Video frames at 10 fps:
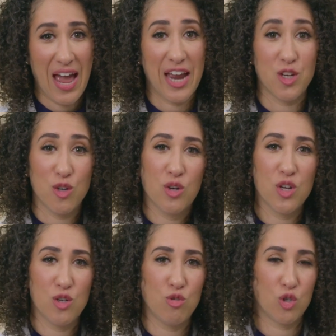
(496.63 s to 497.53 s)
and you
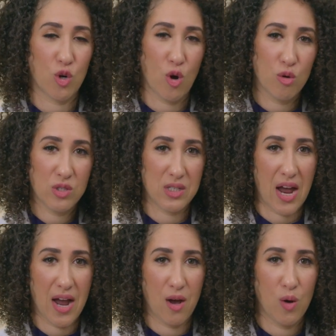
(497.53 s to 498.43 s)
can use your own
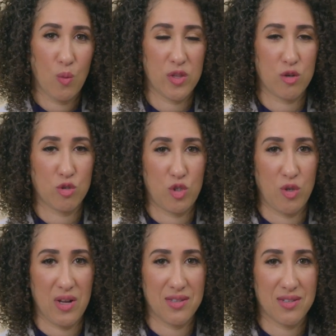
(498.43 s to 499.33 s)
style with your
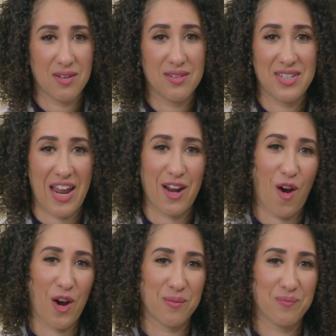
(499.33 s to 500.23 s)
students. Take
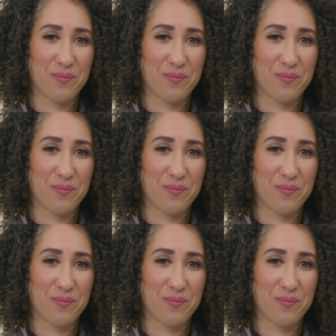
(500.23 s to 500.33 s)
heart.